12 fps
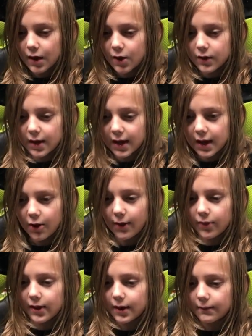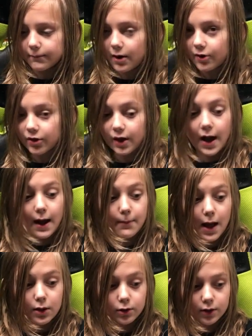Okay, let's get unboxing. I'm
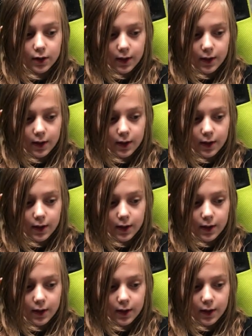not looking